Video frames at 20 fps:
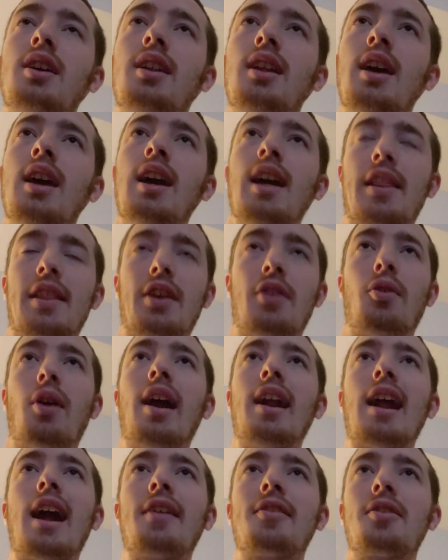And then
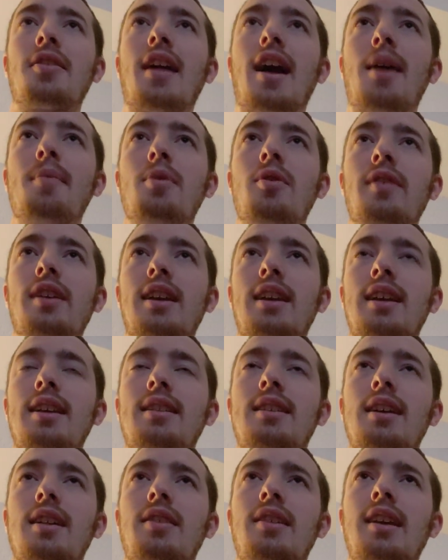right after that movie, he
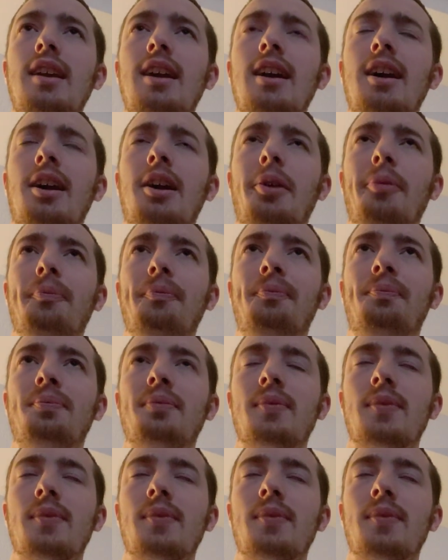did the um,